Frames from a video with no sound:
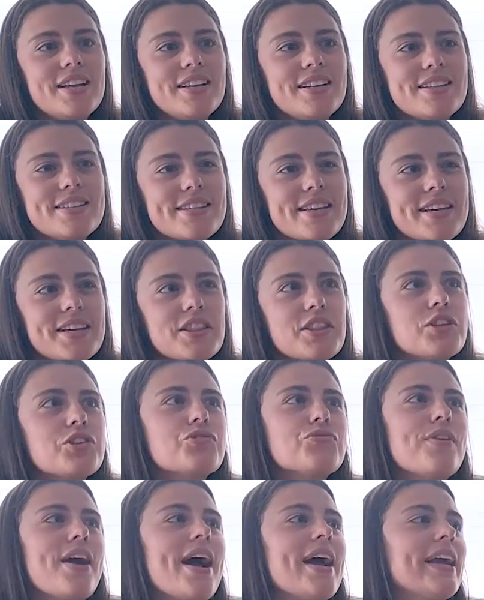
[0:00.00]
It's like the
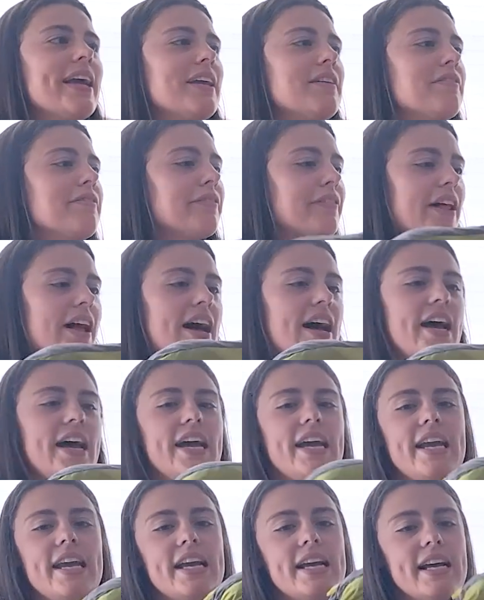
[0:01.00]

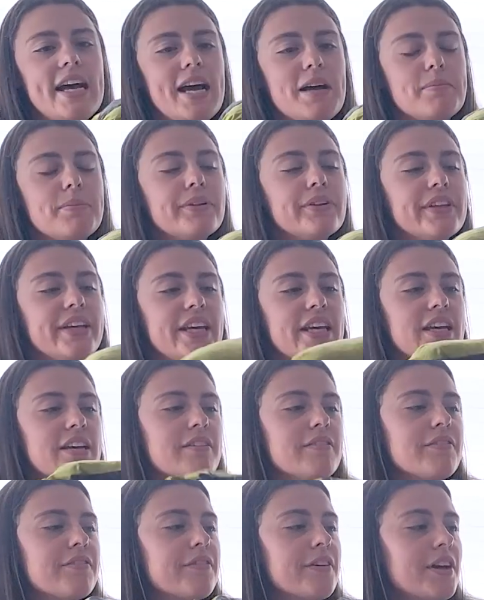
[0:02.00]
Dragonfly, I
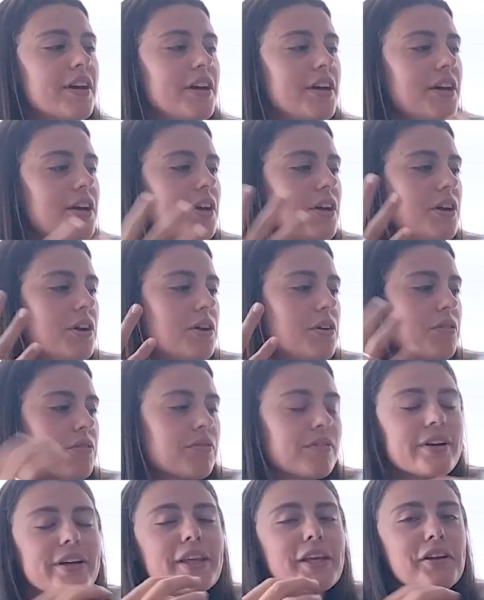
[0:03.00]
believe.
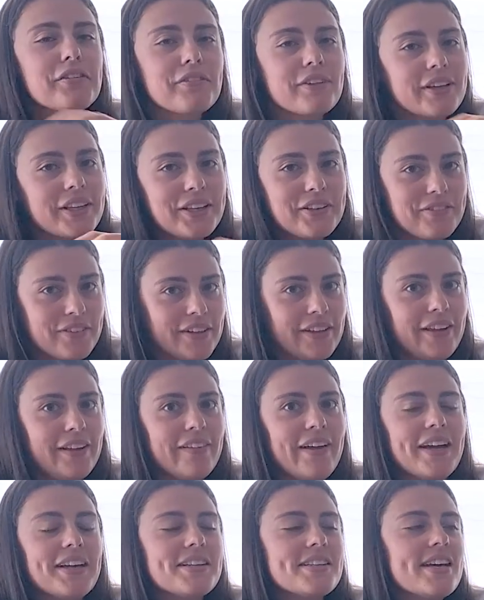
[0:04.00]
Really, really, really
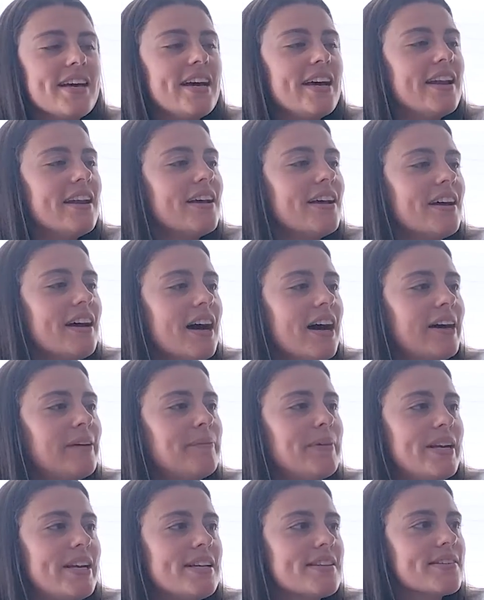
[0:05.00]
liked it.
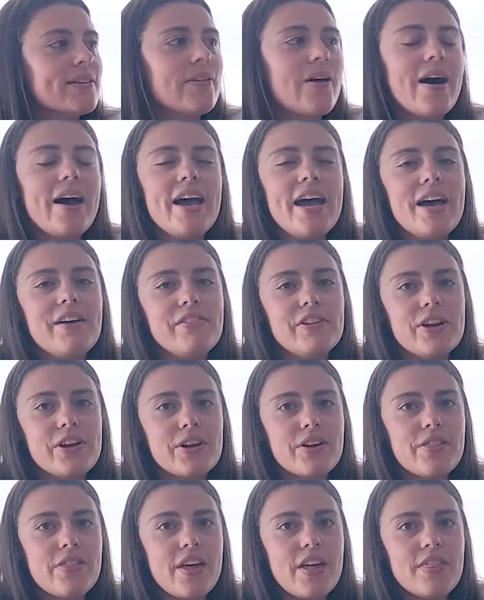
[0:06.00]
It is a lot heavier
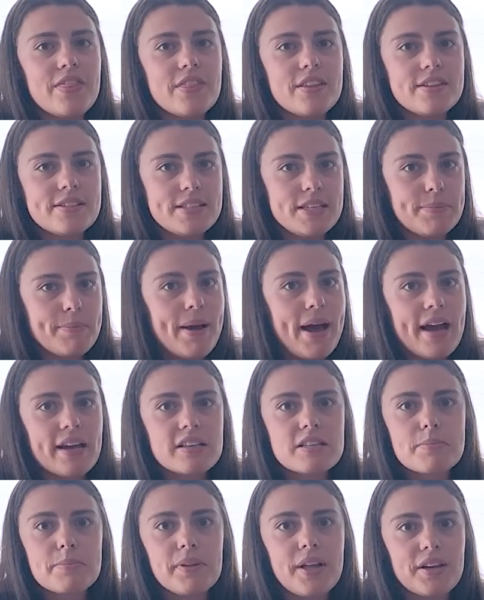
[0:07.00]
than the
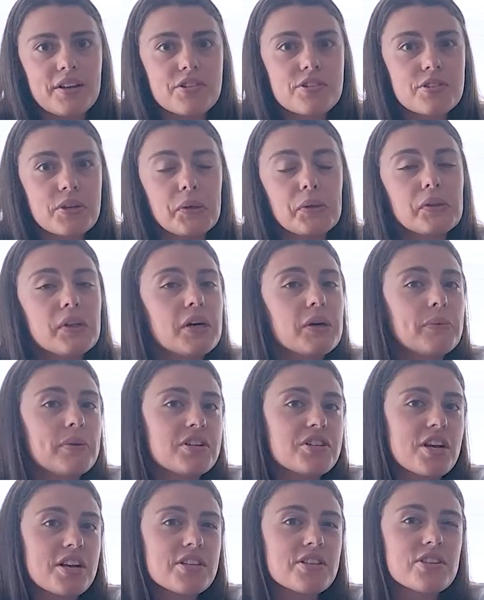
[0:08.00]
Z-Packs Plex Solo, which
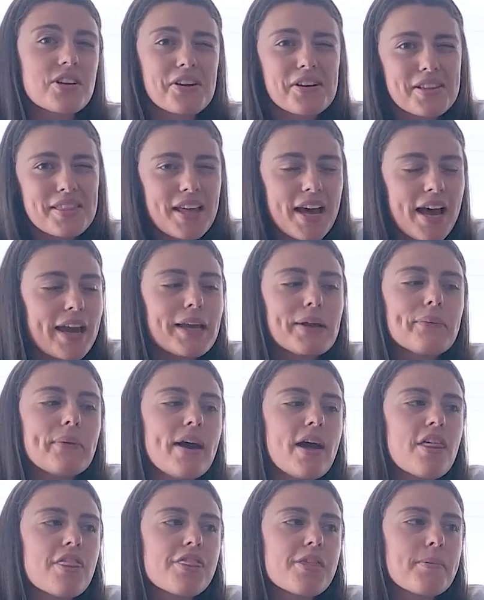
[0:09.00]
I started the hike
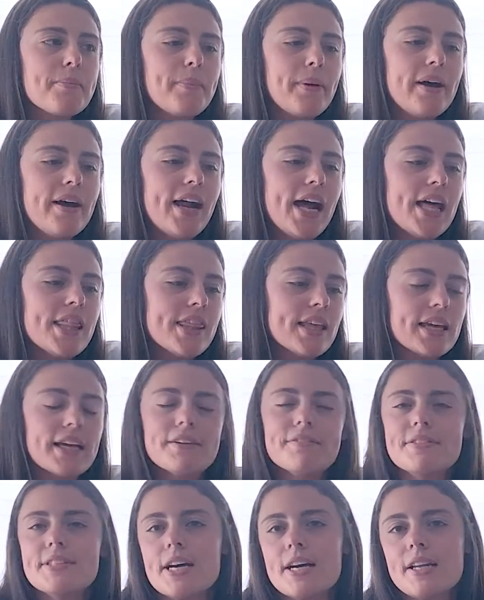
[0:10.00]
with, but I think
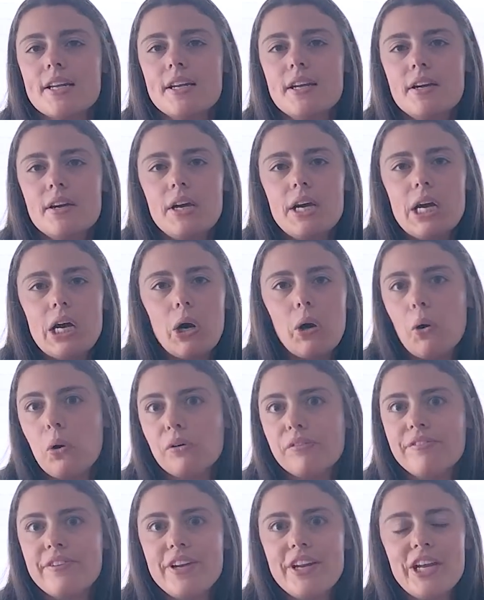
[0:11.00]
I've done a whole
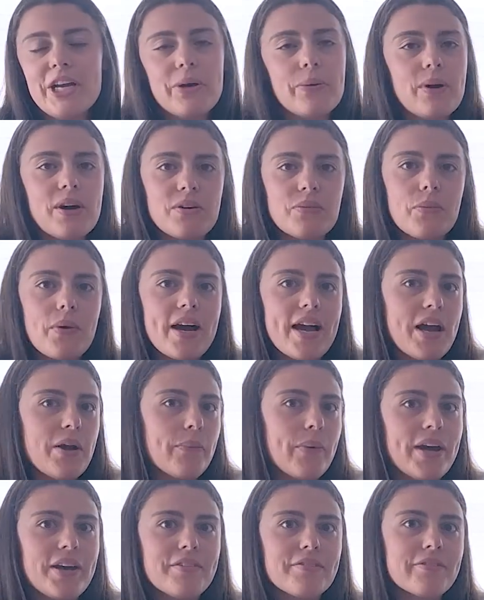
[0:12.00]
video on why I
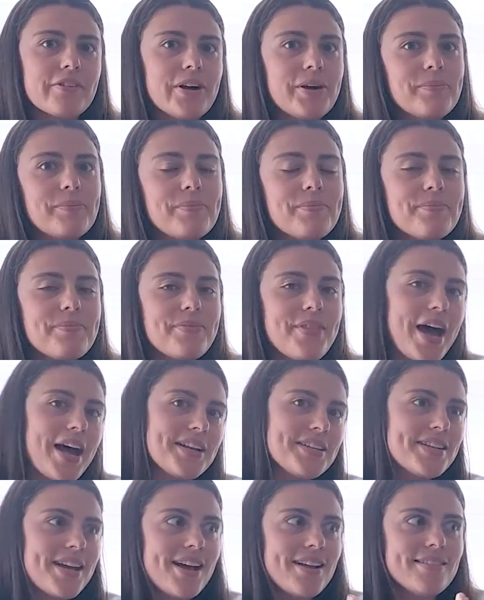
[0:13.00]
went from
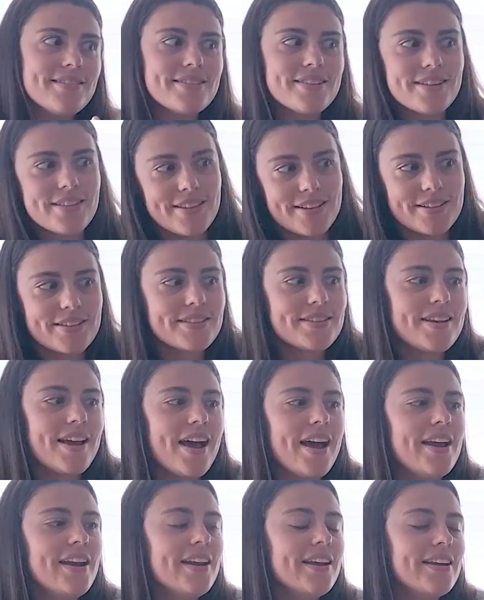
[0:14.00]
that tent to this
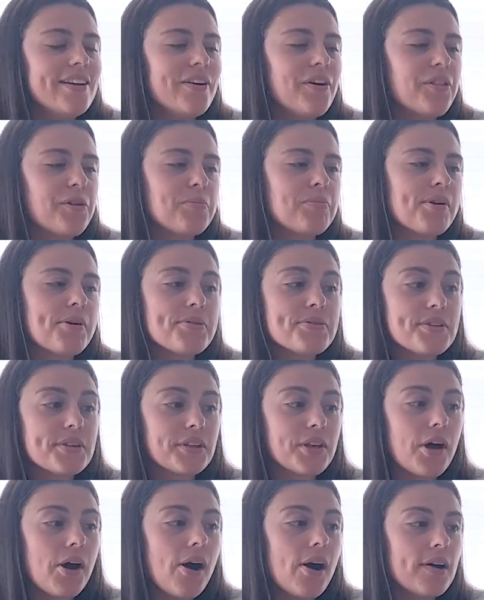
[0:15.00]
tent and all the pros
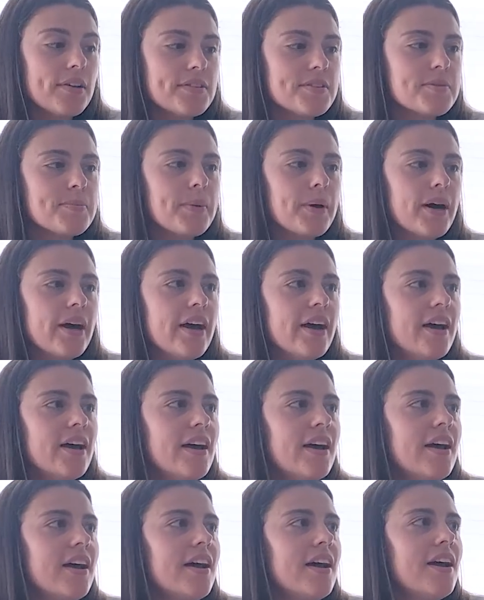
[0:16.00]
and cons, but
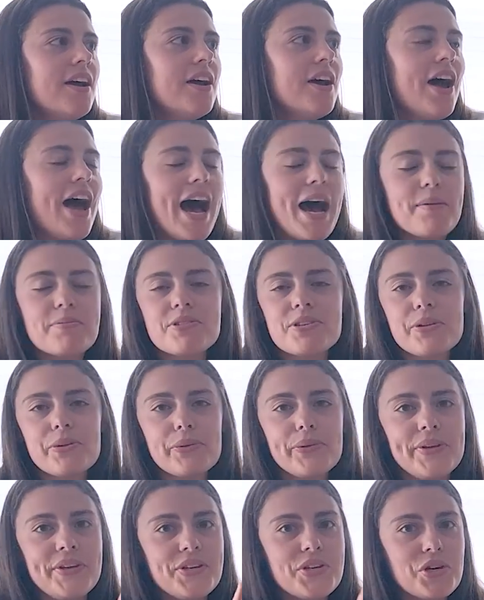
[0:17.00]

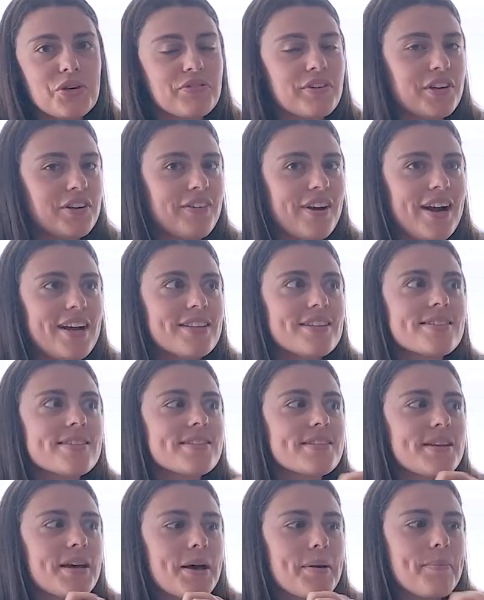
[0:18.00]
absolutely no
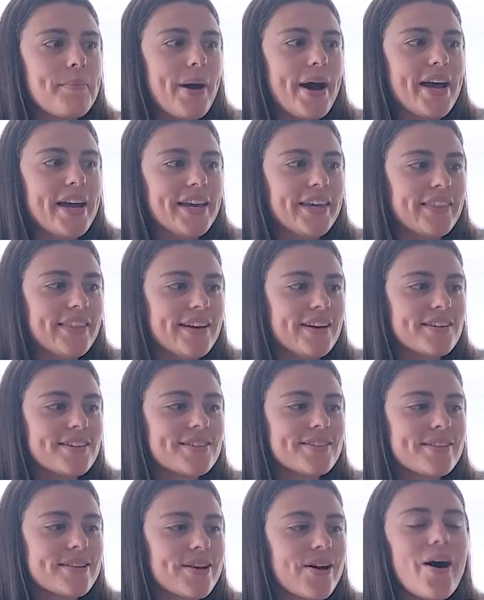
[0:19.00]
regrets buying
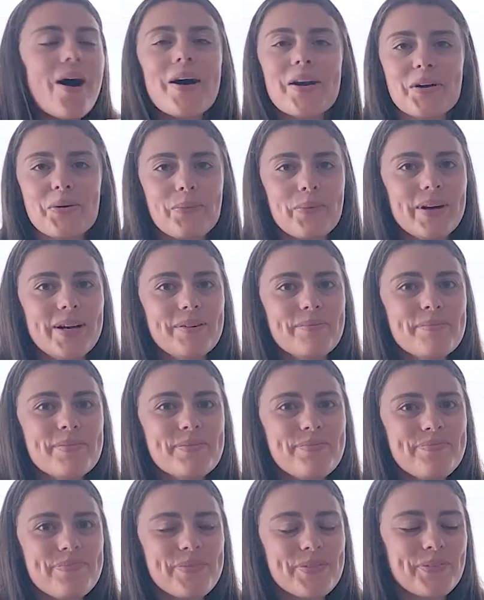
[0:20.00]
this on a whim
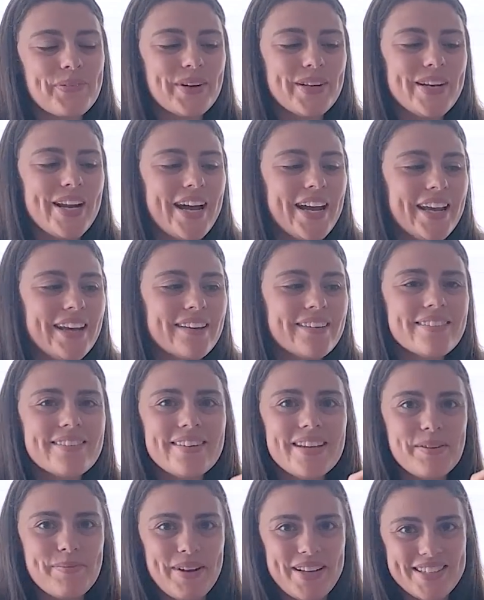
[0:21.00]
one night
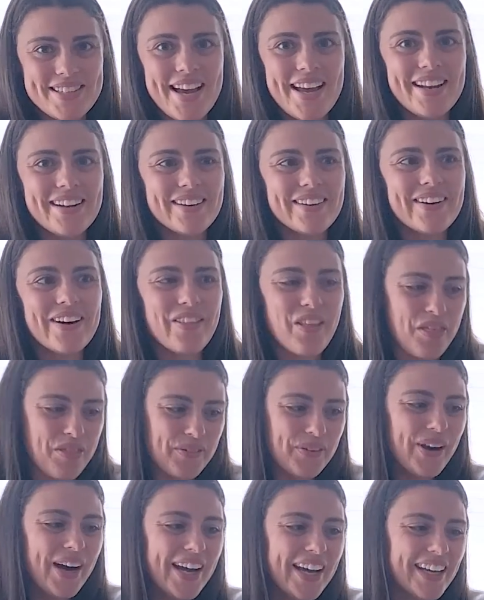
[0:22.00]
in my tent on the
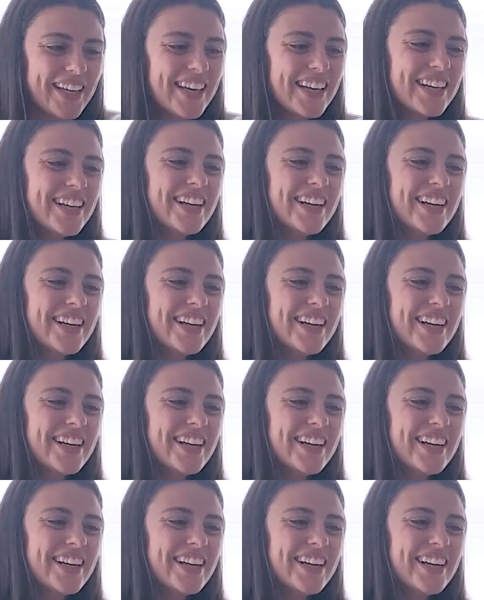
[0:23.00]
through hike.